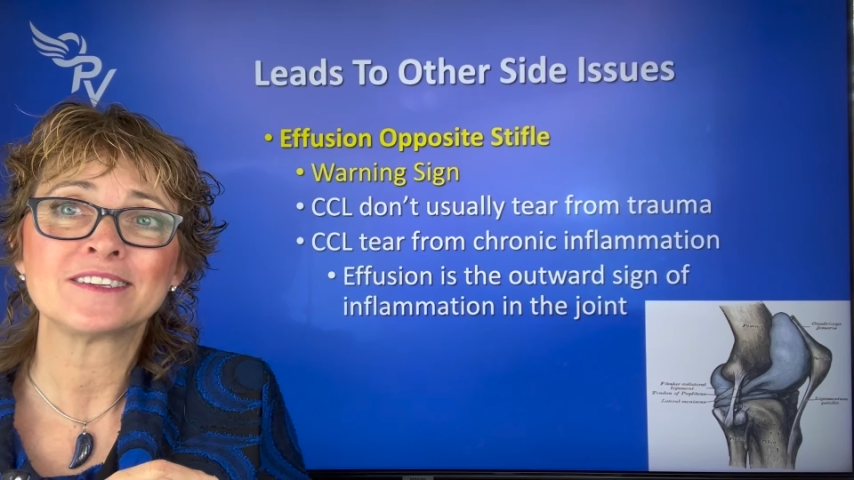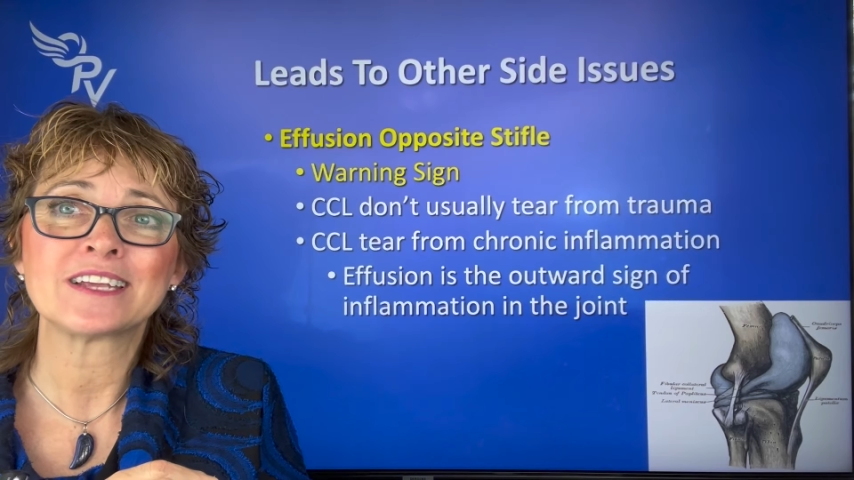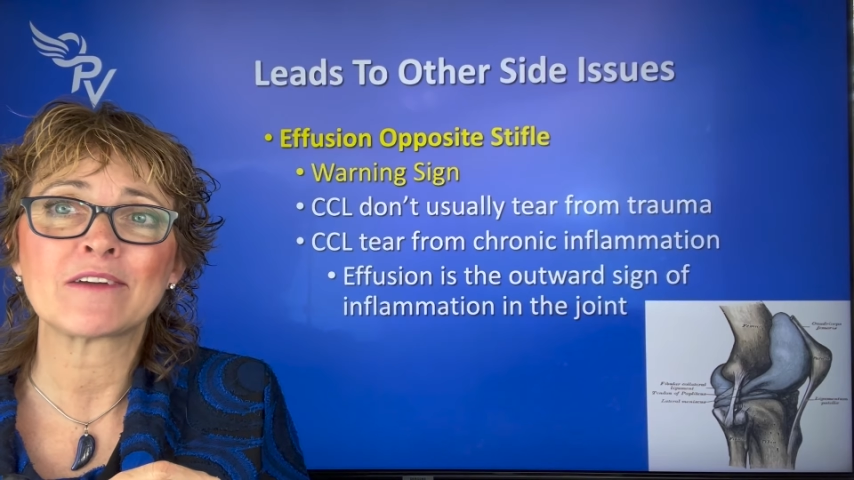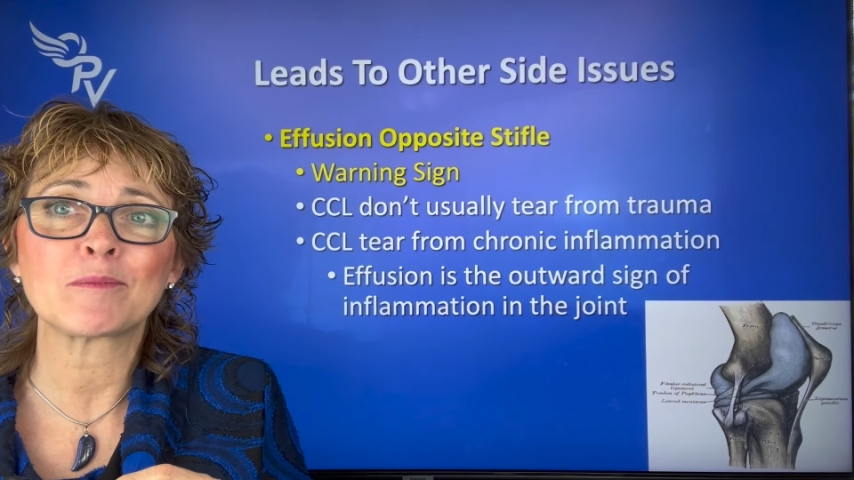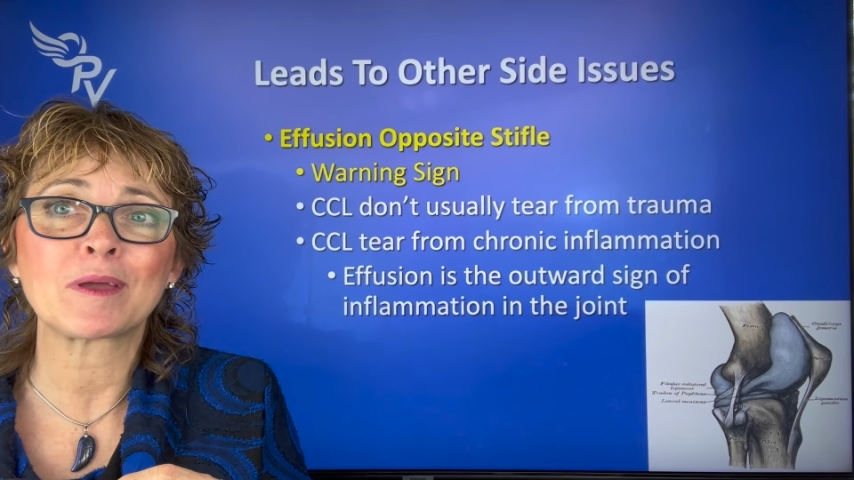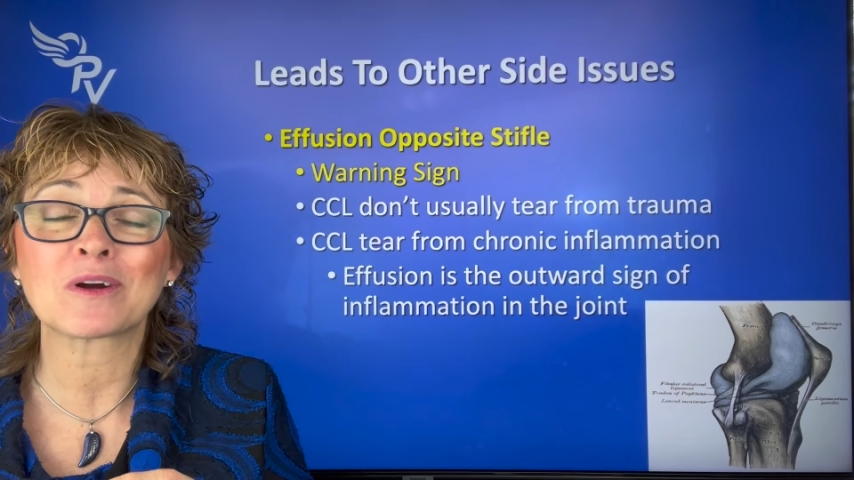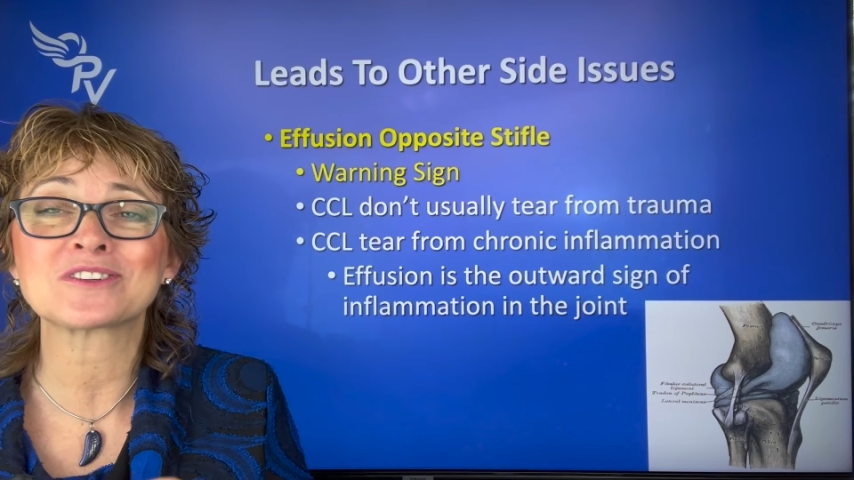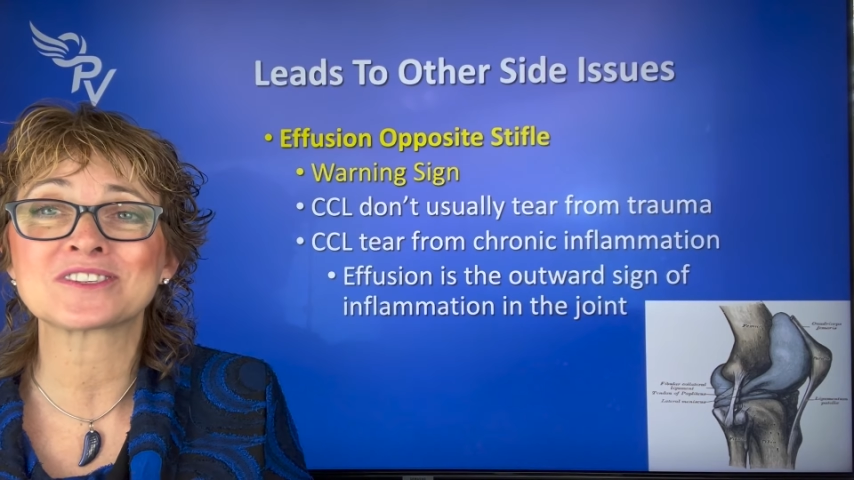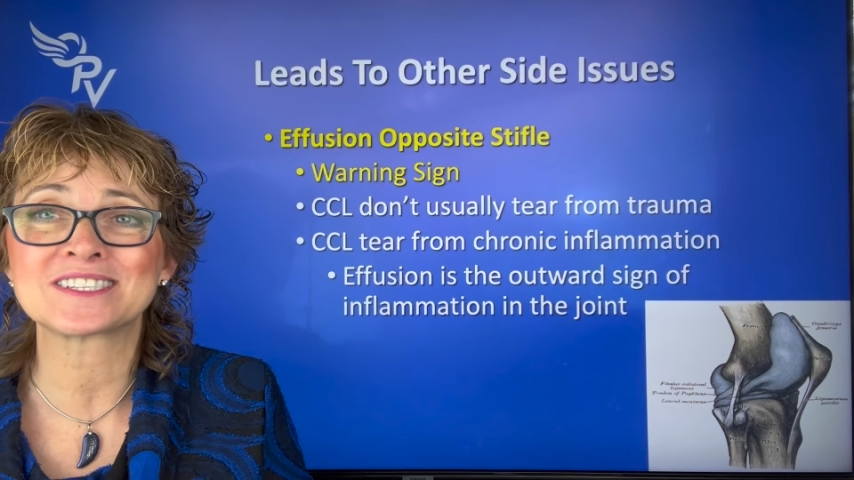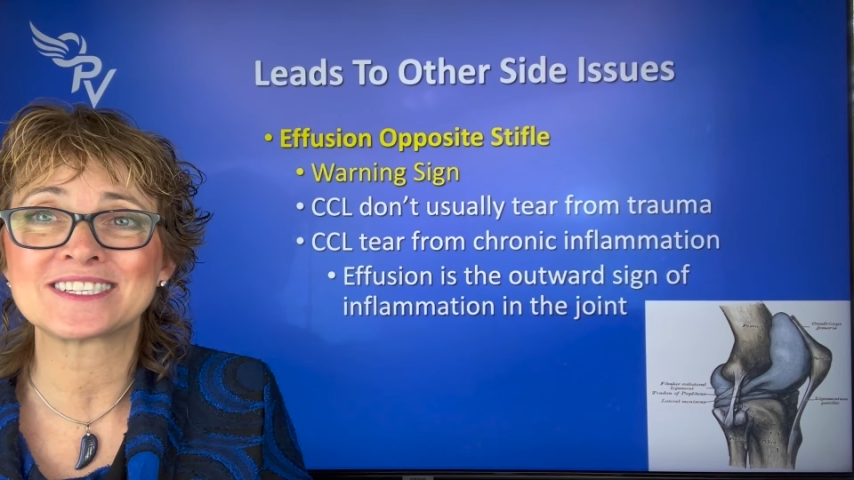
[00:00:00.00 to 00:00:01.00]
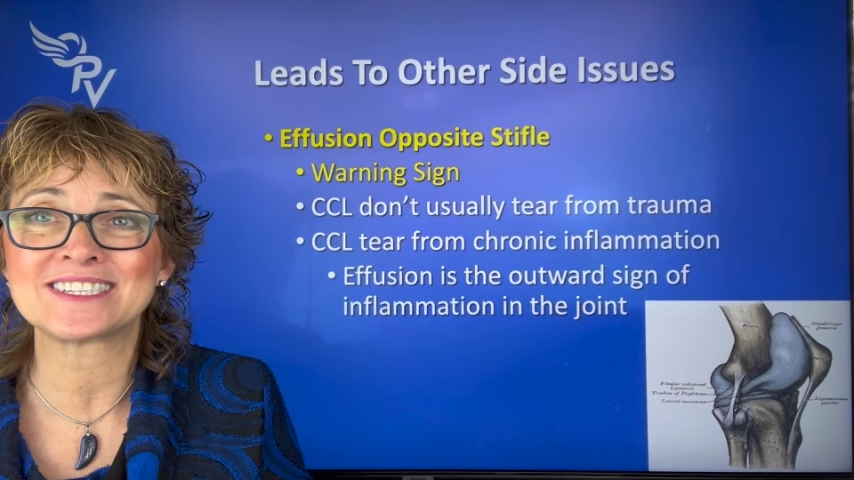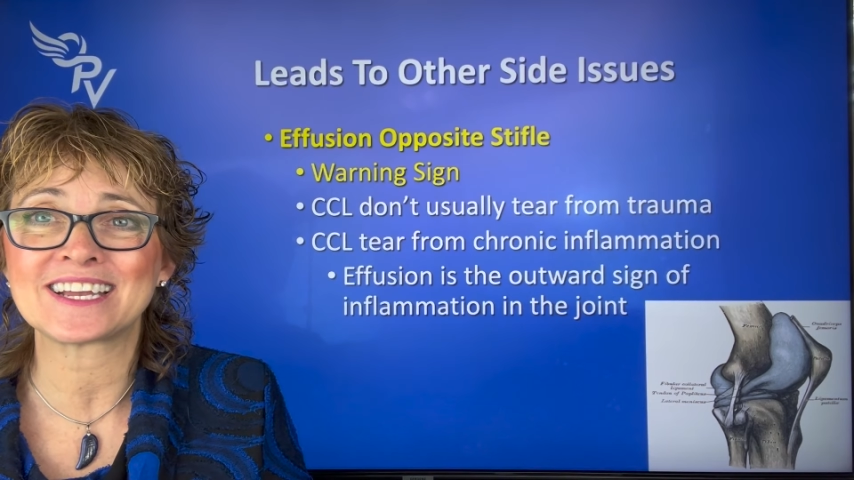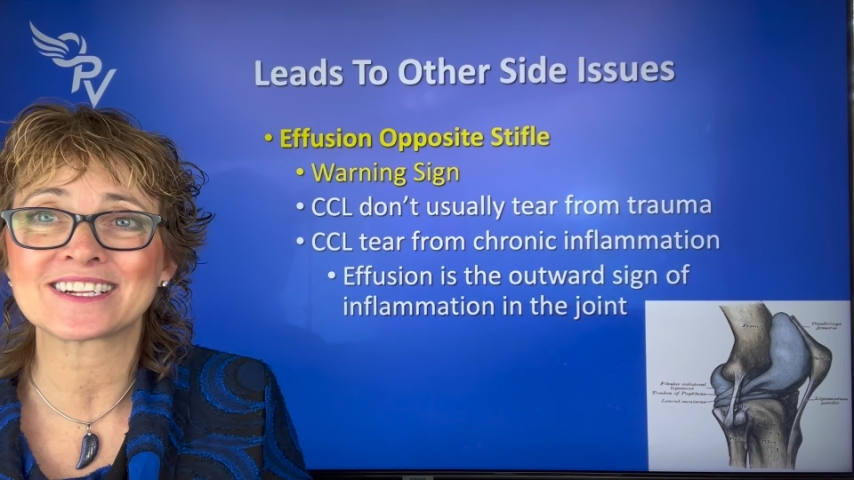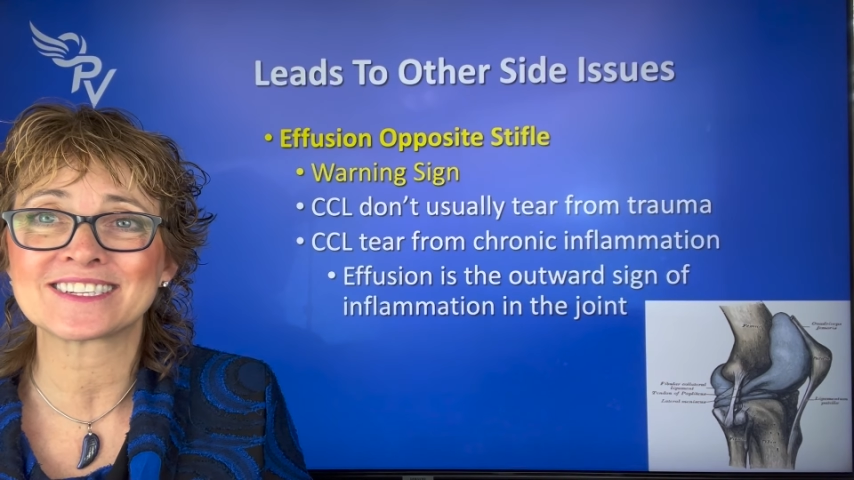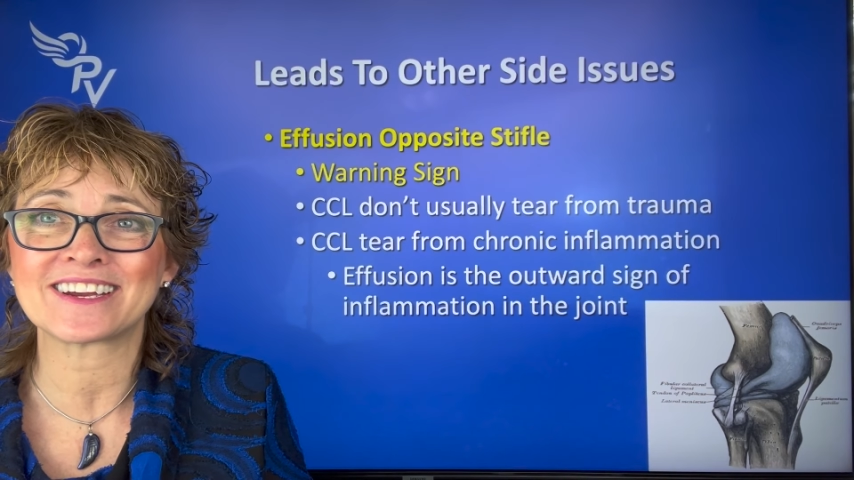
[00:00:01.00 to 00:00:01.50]
to have it be a partial
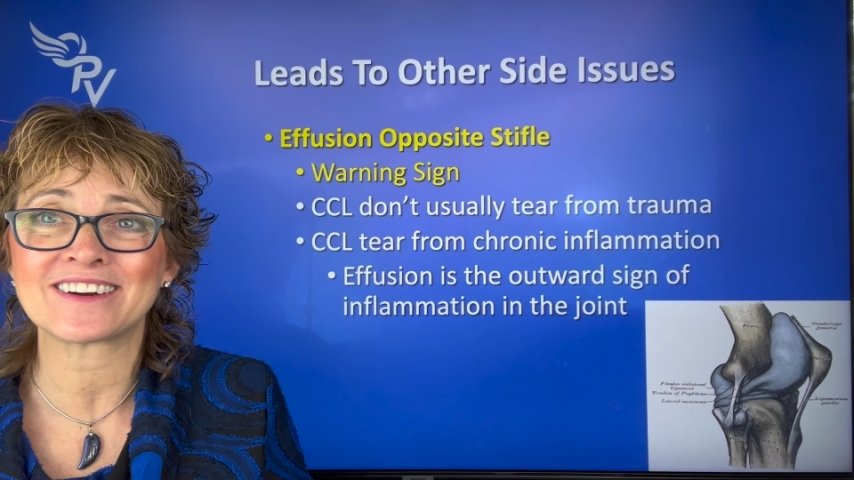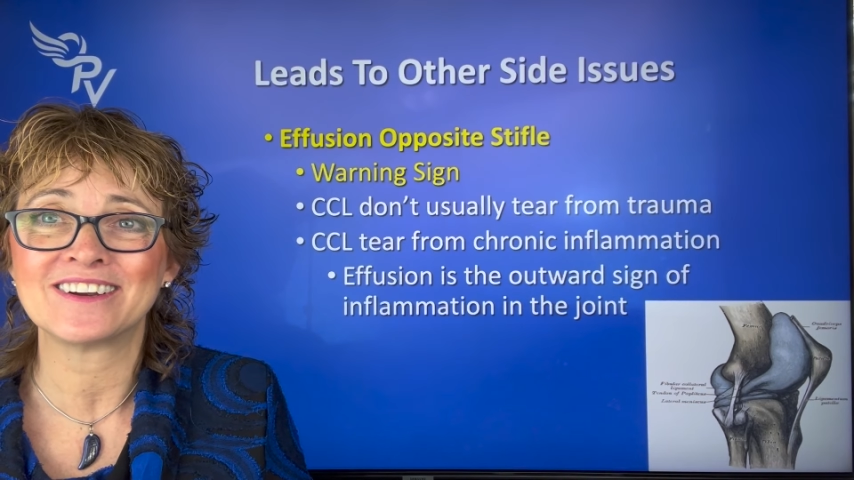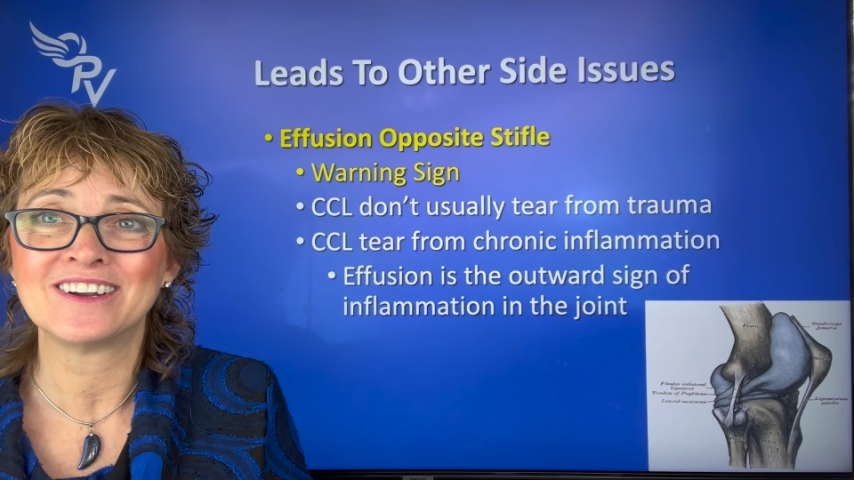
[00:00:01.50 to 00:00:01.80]
CCL tear.